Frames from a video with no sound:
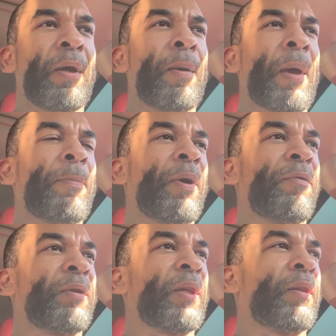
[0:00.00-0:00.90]
my
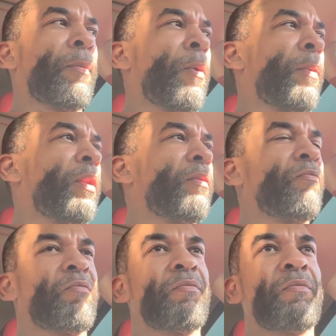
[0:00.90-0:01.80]
preference at the moment
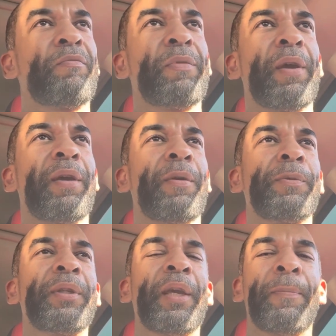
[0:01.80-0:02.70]

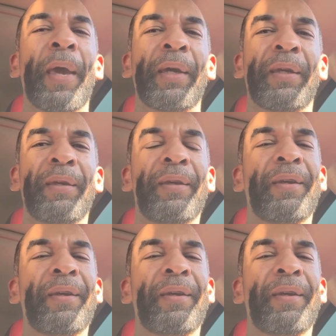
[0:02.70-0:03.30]
was to get back